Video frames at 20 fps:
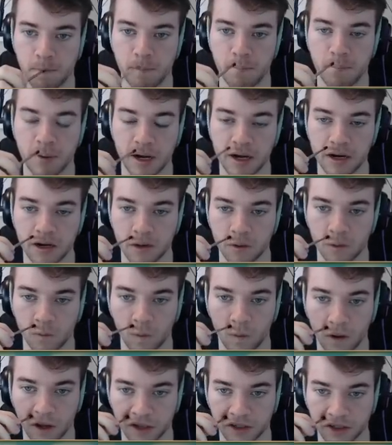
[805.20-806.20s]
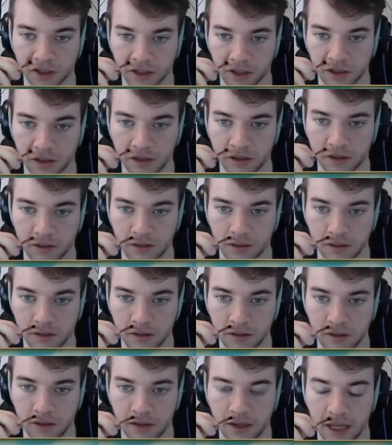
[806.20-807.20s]
Bug Water,
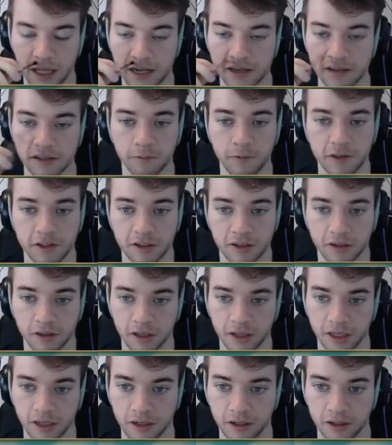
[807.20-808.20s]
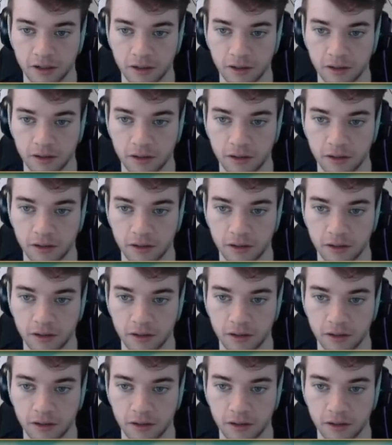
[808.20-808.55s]
it is a physical hitter.